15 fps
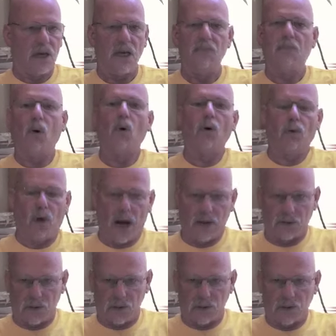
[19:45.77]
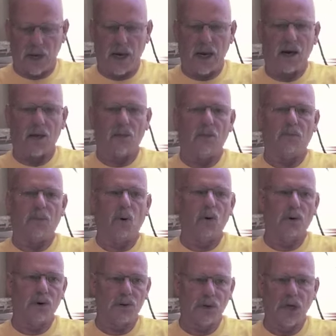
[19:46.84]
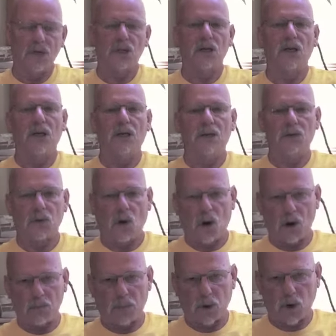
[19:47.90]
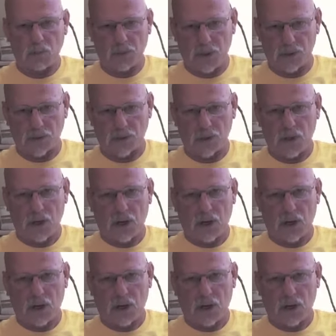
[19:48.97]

he polarizes, and the polarization is on purpose.